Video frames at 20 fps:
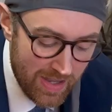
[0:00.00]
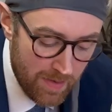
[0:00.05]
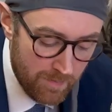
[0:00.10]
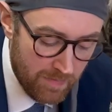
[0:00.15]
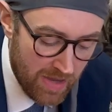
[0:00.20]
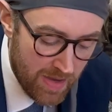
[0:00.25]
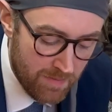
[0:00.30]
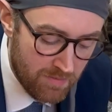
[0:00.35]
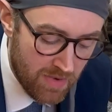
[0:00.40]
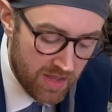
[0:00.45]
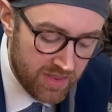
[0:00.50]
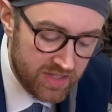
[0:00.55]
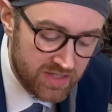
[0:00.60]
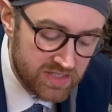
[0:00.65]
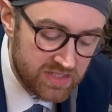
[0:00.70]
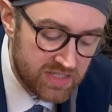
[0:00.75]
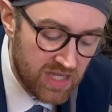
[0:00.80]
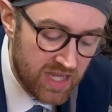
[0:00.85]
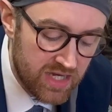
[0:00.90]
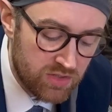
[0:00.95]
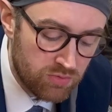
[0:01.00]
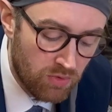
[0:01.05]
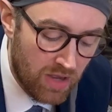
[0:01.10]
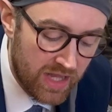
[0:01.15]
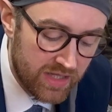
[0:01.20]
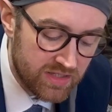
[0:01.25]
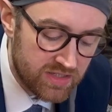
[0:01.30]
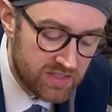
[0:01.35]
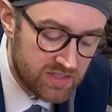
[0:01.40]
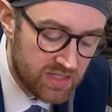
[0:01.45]
My mother said
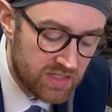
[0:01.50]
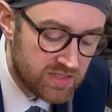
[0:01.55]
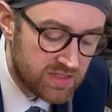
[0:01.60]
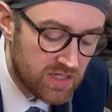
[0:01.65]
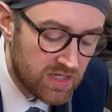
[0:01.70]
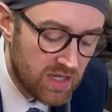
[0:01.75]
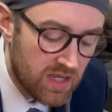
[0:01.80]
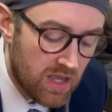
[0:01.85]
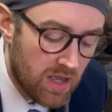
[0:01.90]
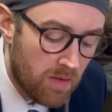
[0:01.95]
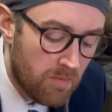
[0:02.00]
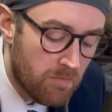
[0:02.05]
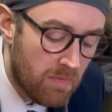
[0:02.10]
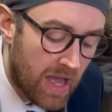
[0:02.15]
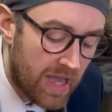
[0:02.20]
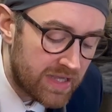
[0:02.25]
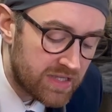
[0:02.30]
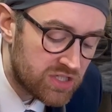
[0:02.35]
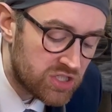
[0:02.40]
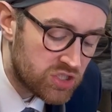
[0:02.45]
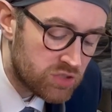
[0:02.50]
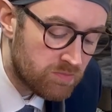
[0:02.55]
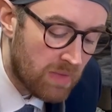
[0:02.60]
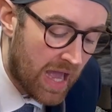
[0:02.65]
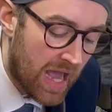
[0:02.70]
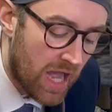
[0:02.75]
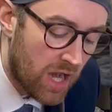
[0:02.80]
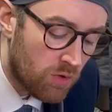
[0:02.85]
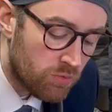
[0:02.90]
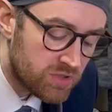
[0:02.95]
once that my
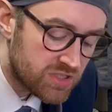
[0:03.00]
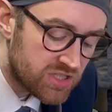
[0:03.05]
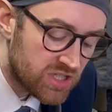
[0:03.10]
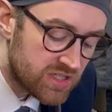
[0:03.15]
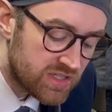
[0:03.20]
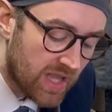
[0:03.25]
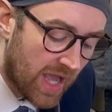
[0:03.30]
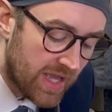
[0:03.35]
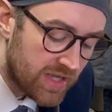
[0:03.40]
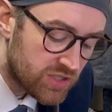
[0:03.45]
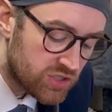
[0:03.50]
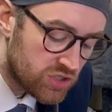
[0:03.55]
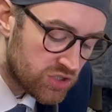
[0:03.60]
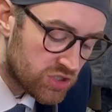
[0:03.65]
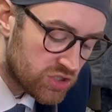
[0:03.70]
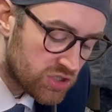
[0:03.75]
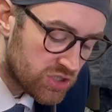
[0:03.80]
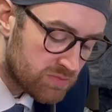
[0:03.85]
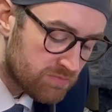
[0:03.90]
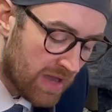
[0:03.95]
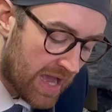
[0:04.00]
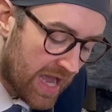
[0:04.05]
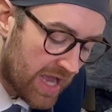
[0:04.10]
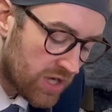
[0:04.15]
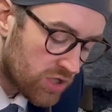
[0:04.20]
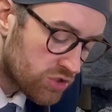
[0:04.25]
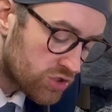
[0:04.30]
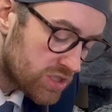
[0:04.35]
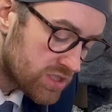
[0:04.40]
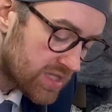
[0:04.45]
smile was the nicest
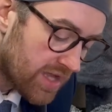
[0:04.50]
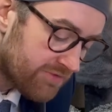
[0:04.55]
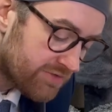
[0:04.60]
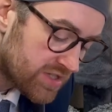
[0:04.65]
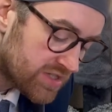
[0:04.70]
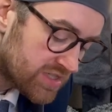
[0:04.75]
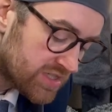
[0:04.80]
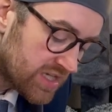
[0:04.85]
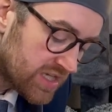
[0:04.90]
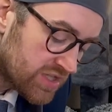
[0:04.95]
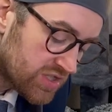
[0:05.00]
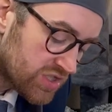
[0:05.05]
smile she's ever seen